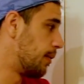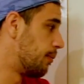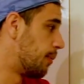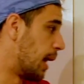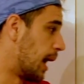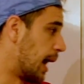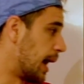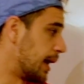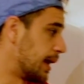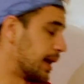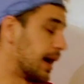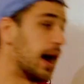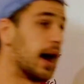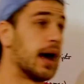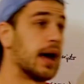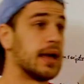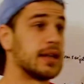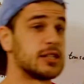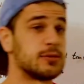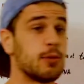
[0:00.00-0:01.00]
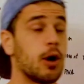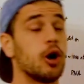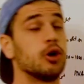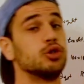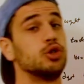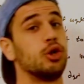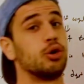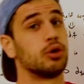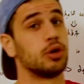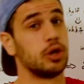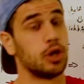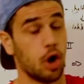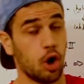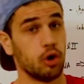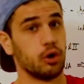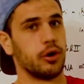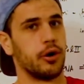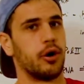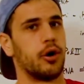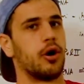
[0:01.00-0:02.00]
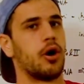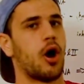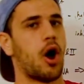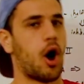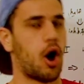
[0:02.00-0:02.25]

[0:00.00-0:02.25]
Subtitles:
by small nucleolar